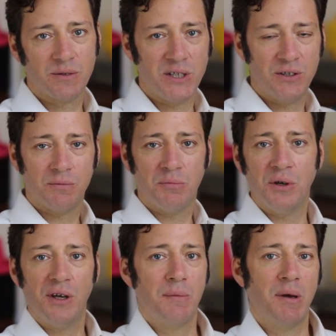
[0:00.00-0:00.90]
which you can
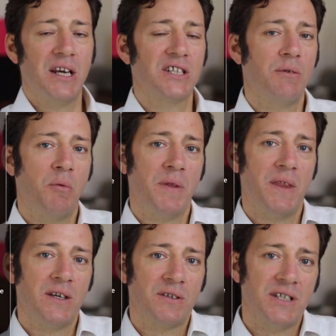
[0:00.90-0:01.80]
put in a page somewhere
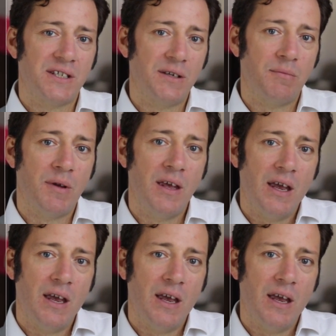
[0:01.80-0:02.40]
within your system,